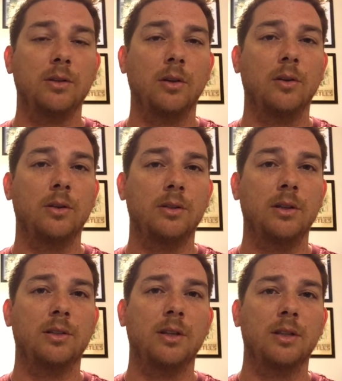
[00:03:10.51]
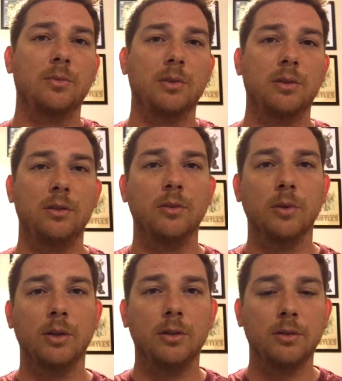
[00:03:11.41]
So it's accessible to new
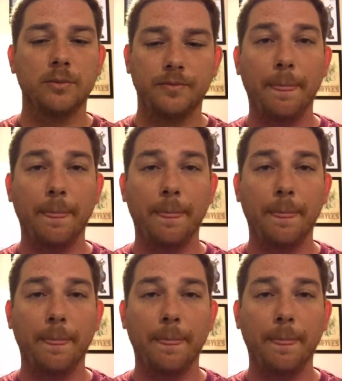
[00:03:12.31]
readers.